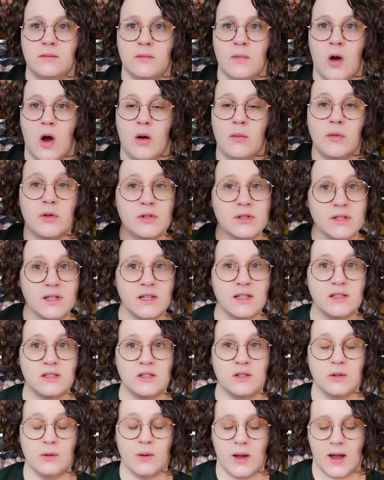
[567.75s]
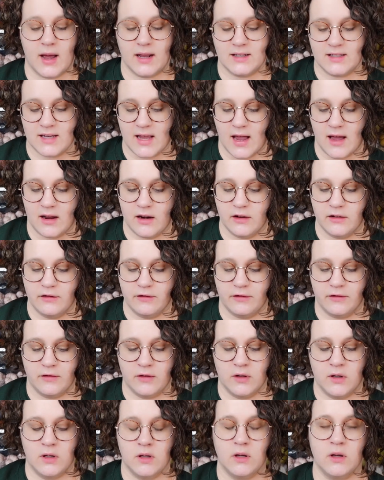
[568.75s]
almost get 2 hats out
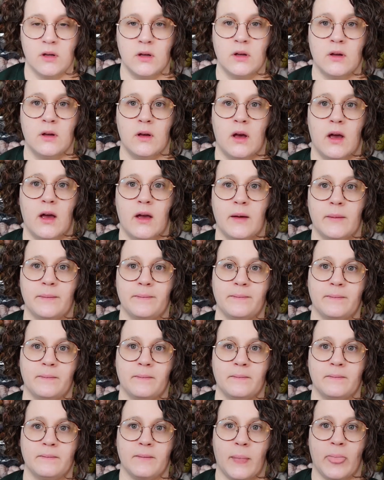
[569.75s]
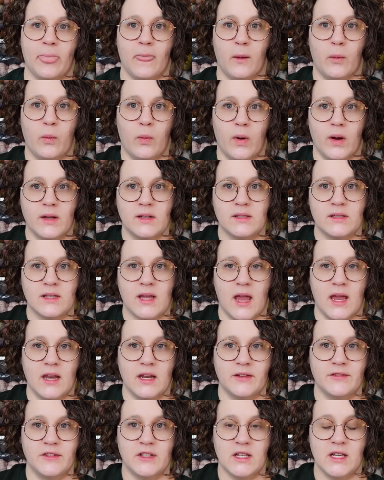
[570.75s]
of one
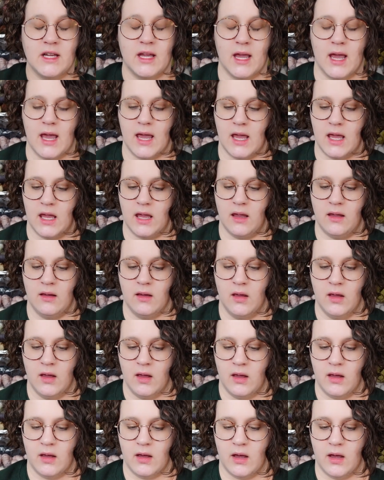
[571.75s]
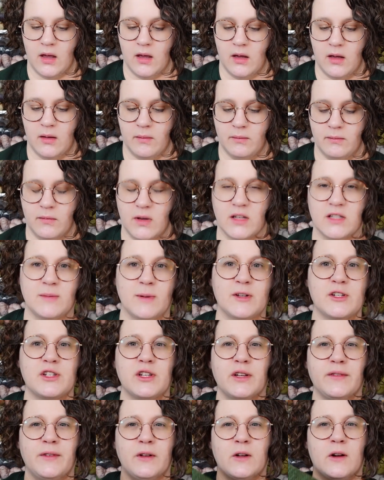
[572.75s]
skein of DK,
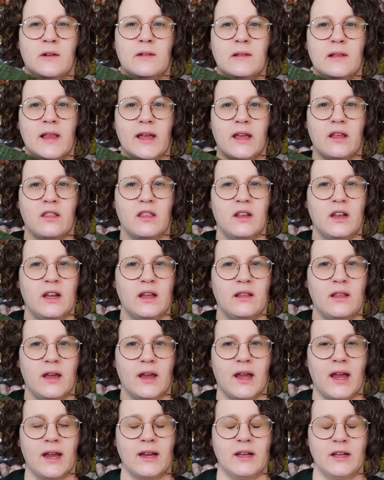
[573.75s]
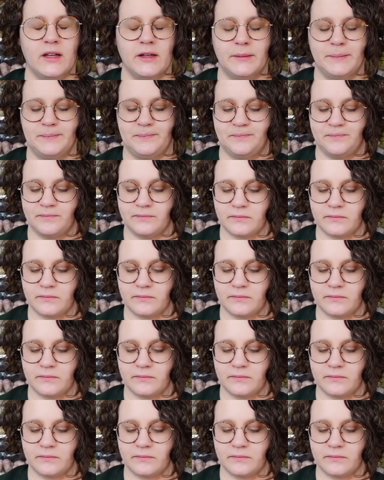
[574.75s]
especially if you don't lengthen it like I did.